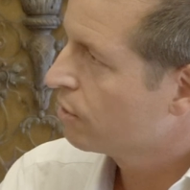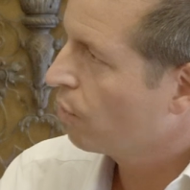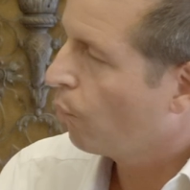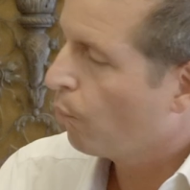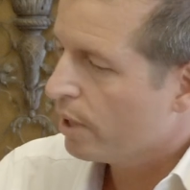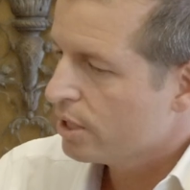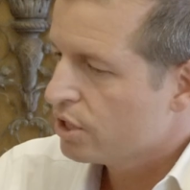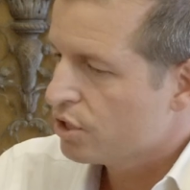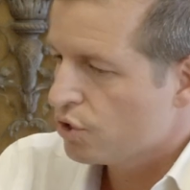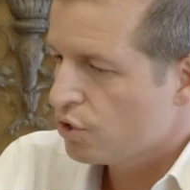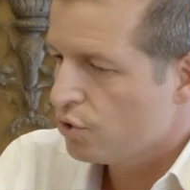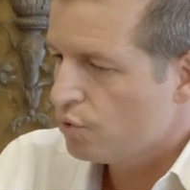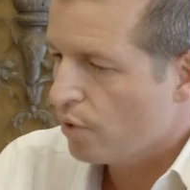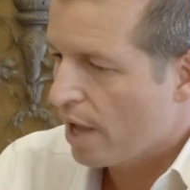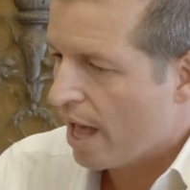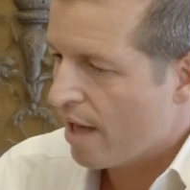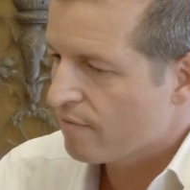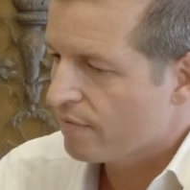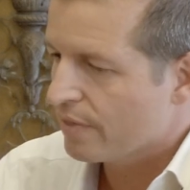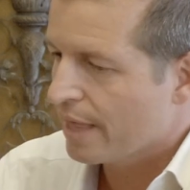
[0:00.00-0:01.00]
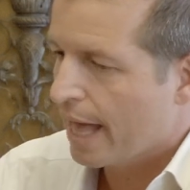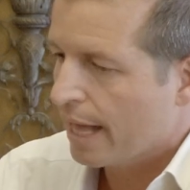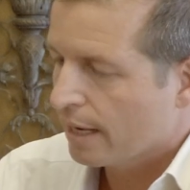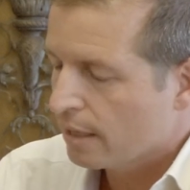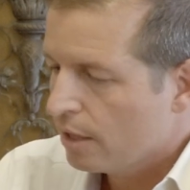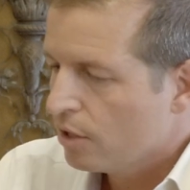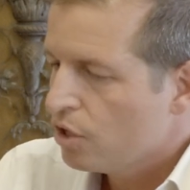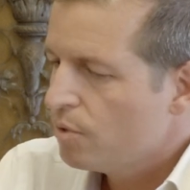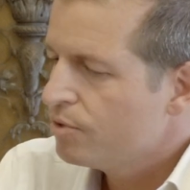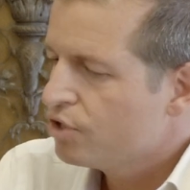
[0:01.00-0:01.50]
So once you have
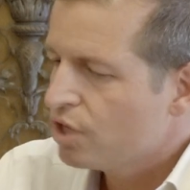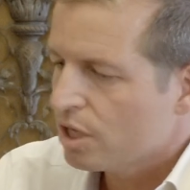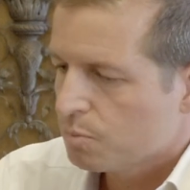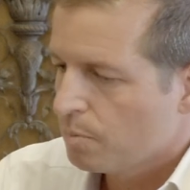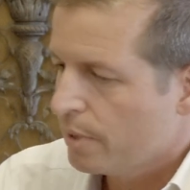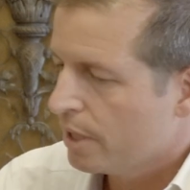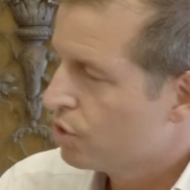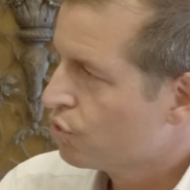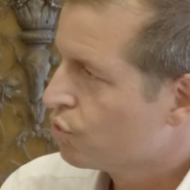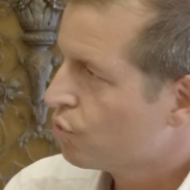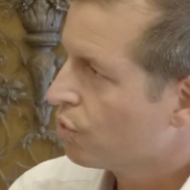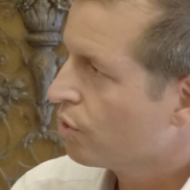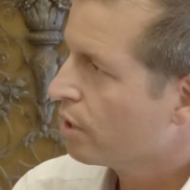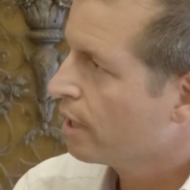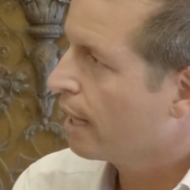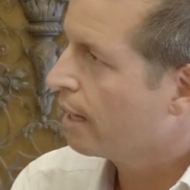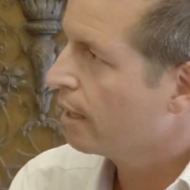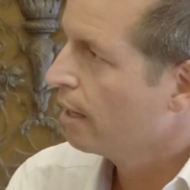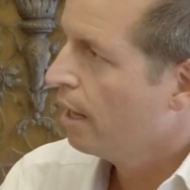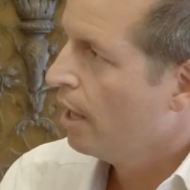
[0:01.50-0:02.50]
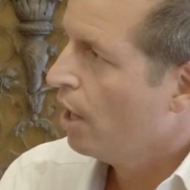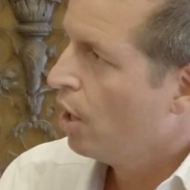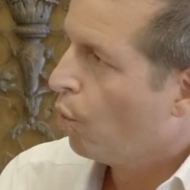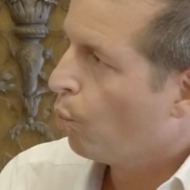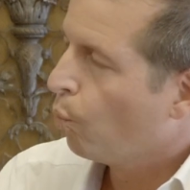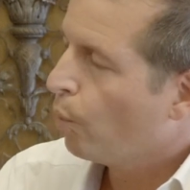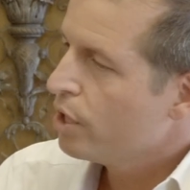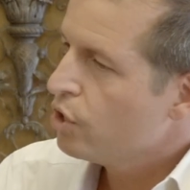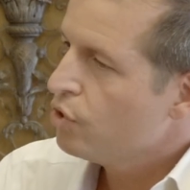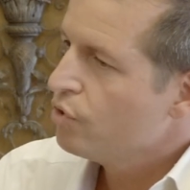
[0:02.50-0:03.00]
that, just make sure that
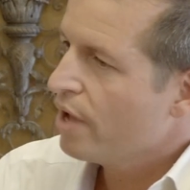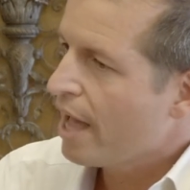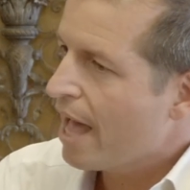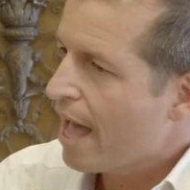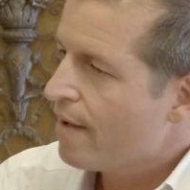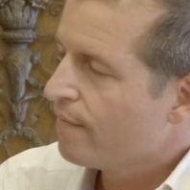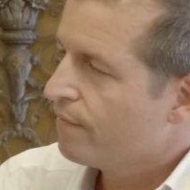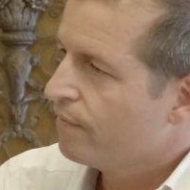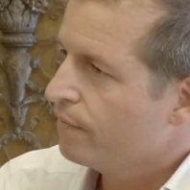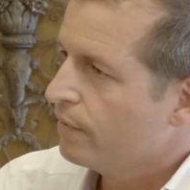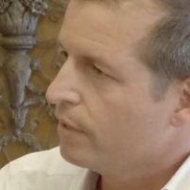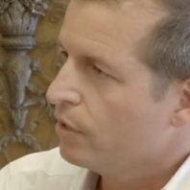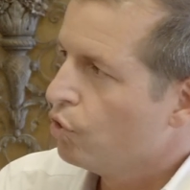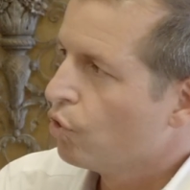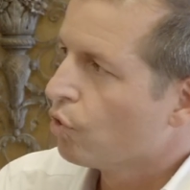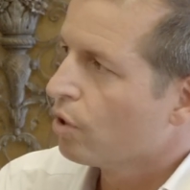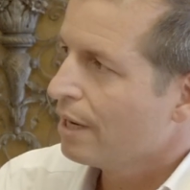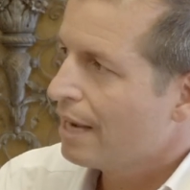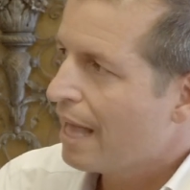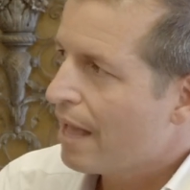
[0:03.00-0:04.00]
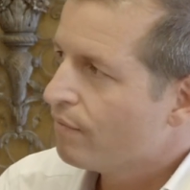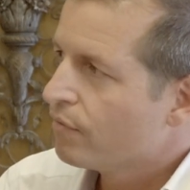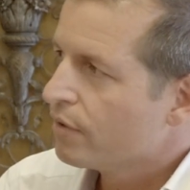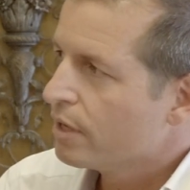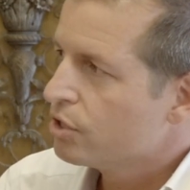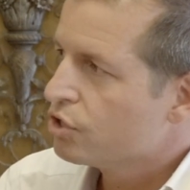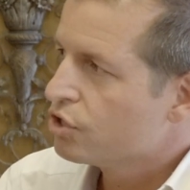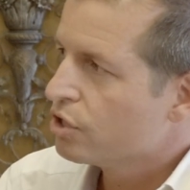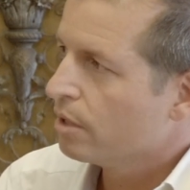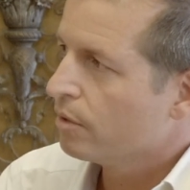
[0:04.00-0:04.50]
when you have your
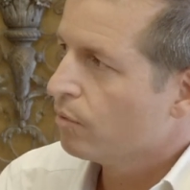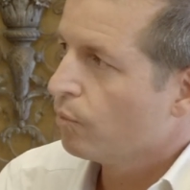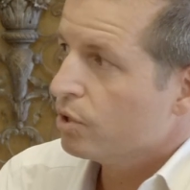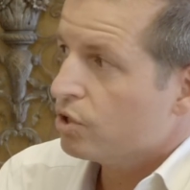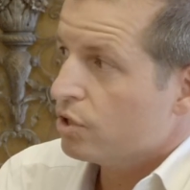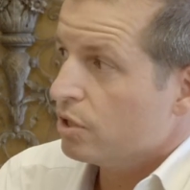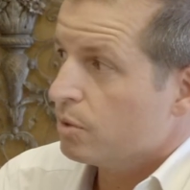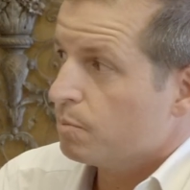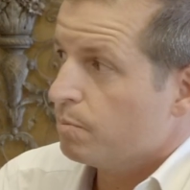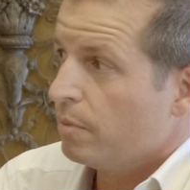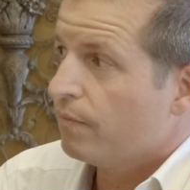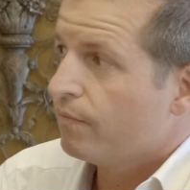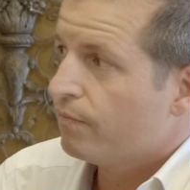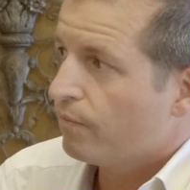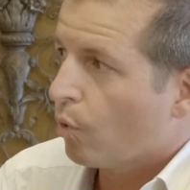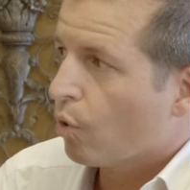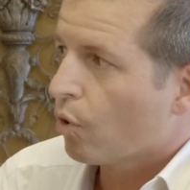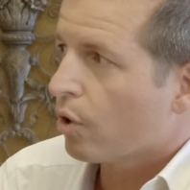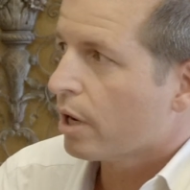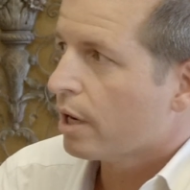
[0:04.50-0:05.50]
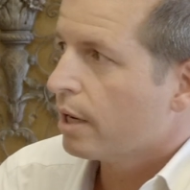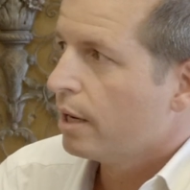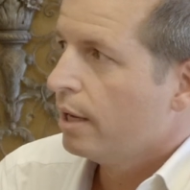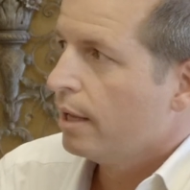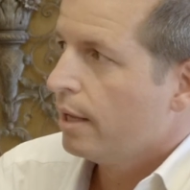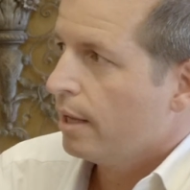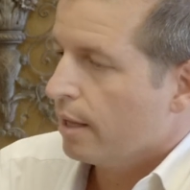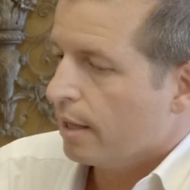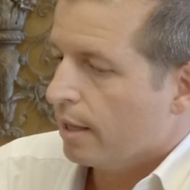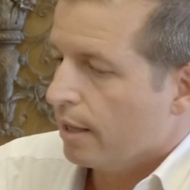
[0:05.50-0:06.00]
leverage, which is before
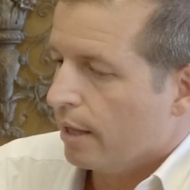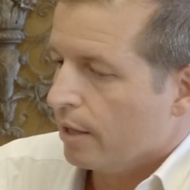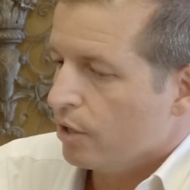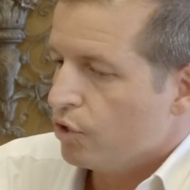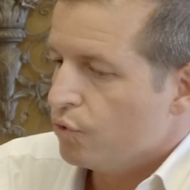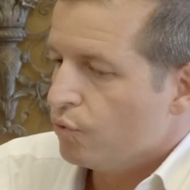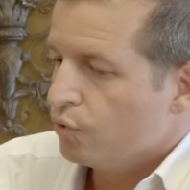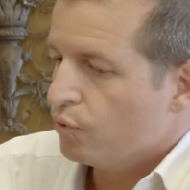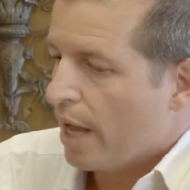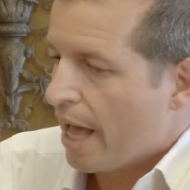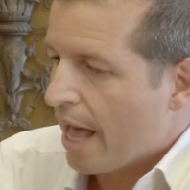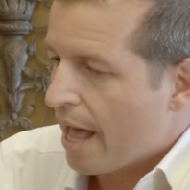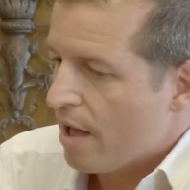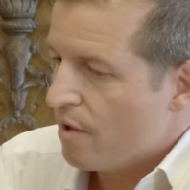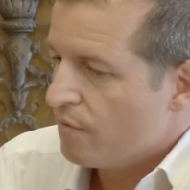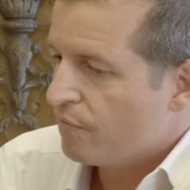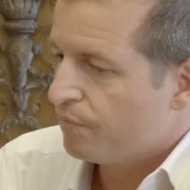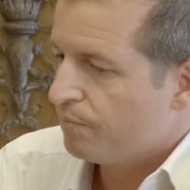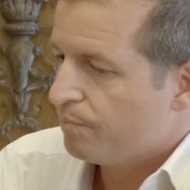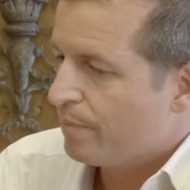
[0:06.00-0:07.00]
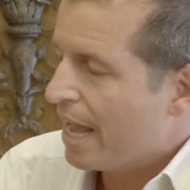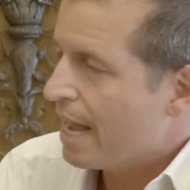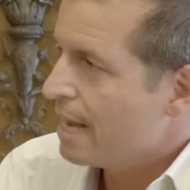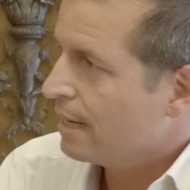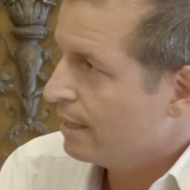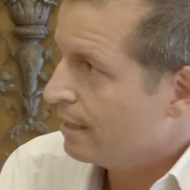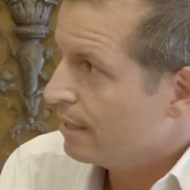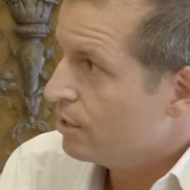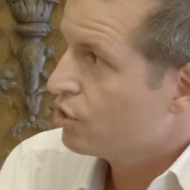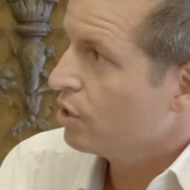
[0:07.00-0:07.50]
you have paid
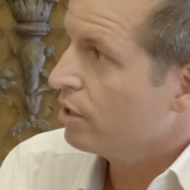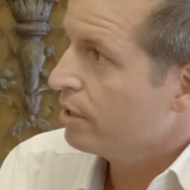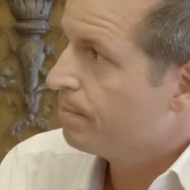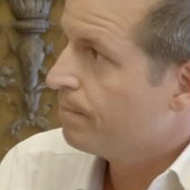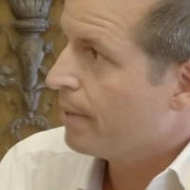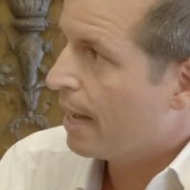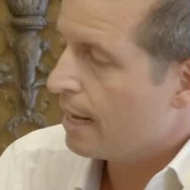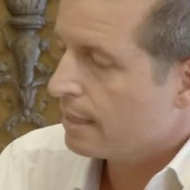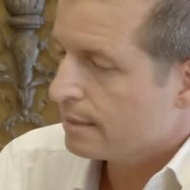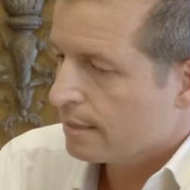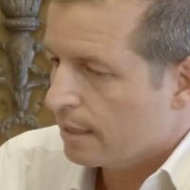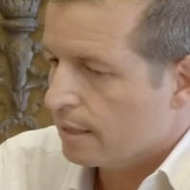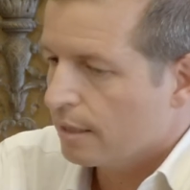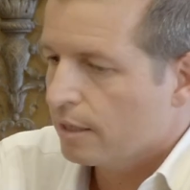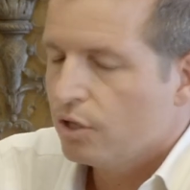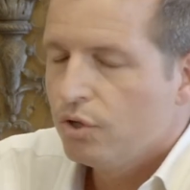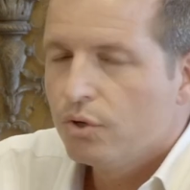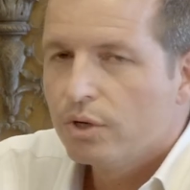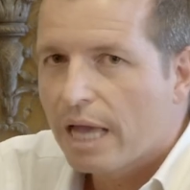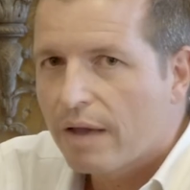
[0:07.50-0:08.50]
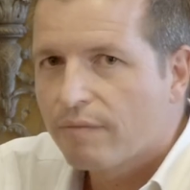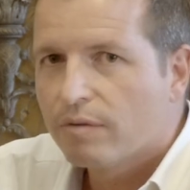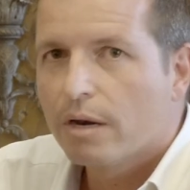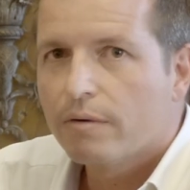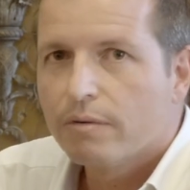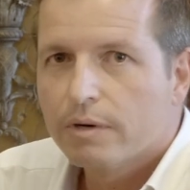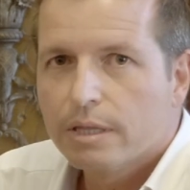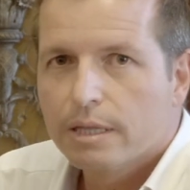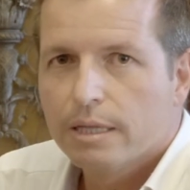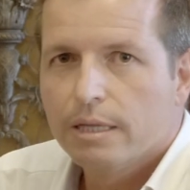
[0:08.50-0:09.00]
initial deposit, you get
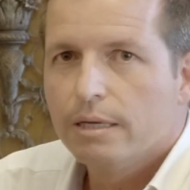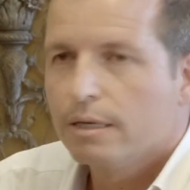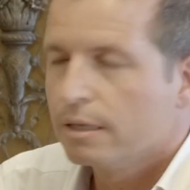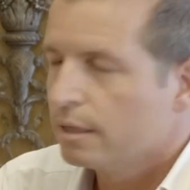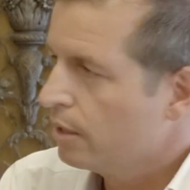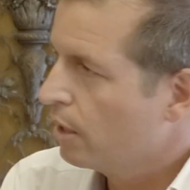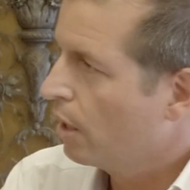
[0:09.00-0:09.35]
everything,